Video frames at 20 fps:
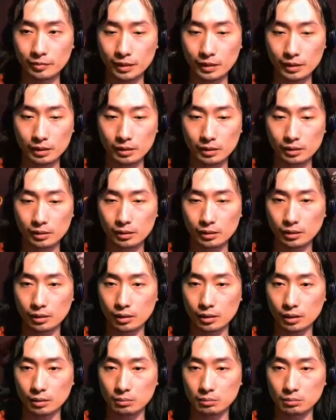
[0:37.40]
Initially we
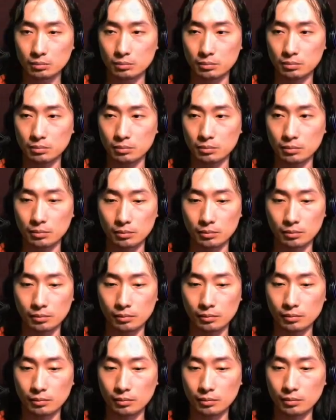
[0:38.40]
started playing
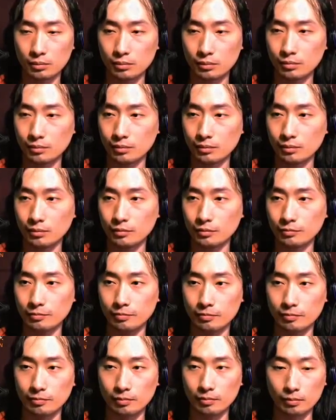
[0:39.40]
this build
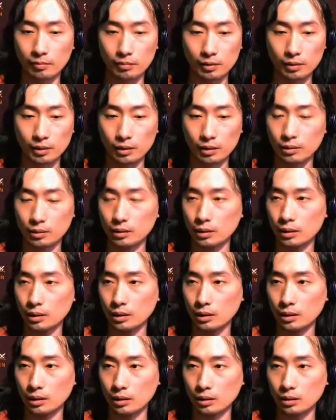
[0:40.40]
because I
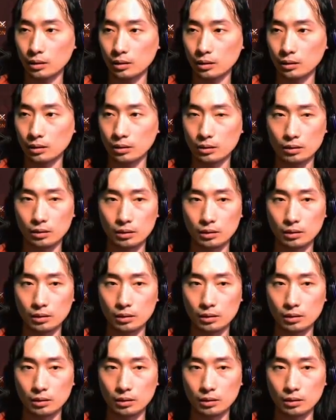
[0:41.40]
wanted a